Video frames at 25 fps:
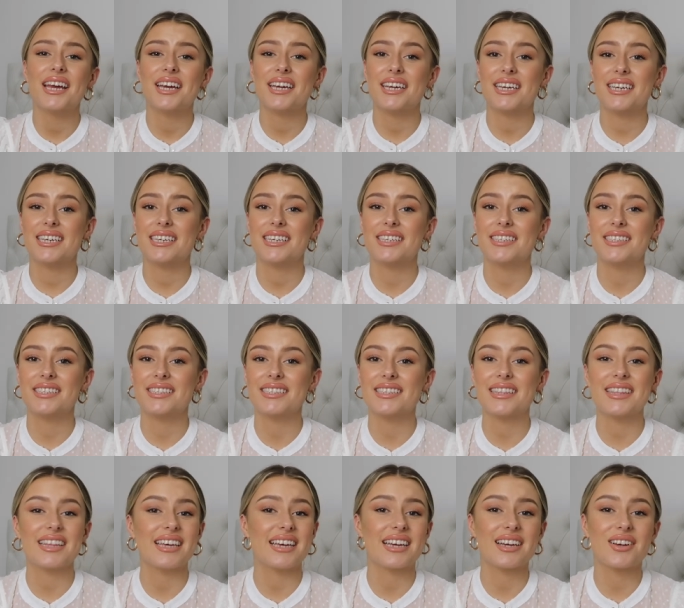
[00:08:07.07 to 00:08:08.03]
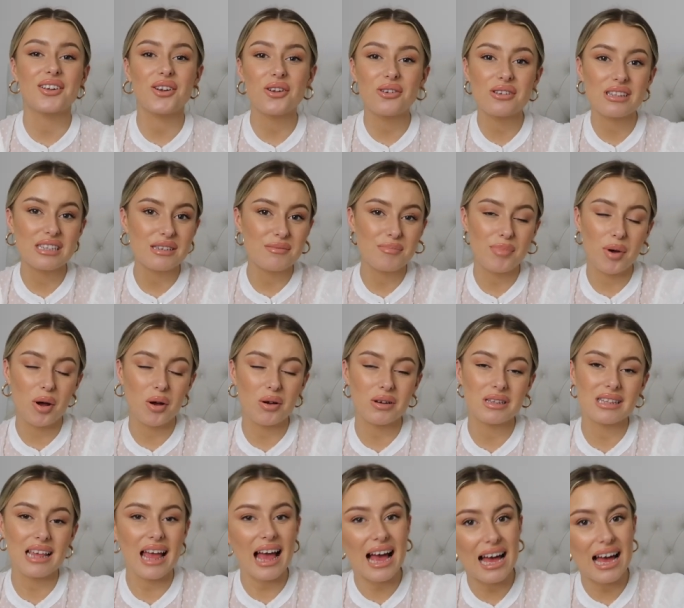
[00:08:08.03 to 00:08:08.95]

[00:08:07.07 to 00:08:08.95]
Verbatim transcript: is their Glossybox